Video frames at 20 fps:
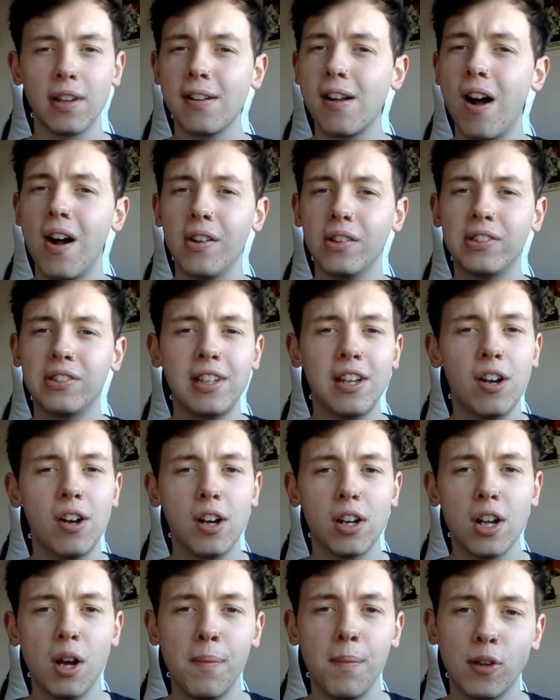I can't see
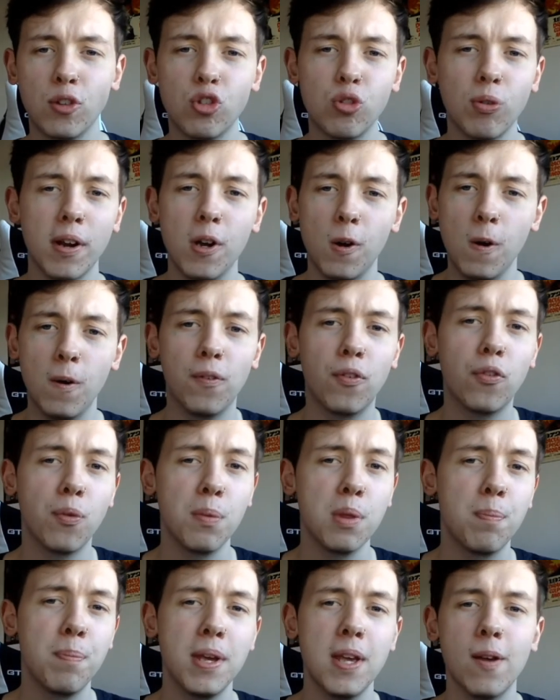her coming straight over
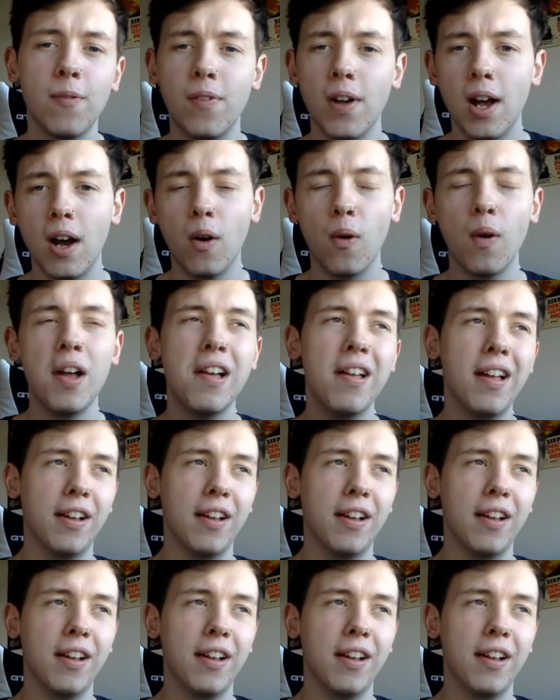from the PFL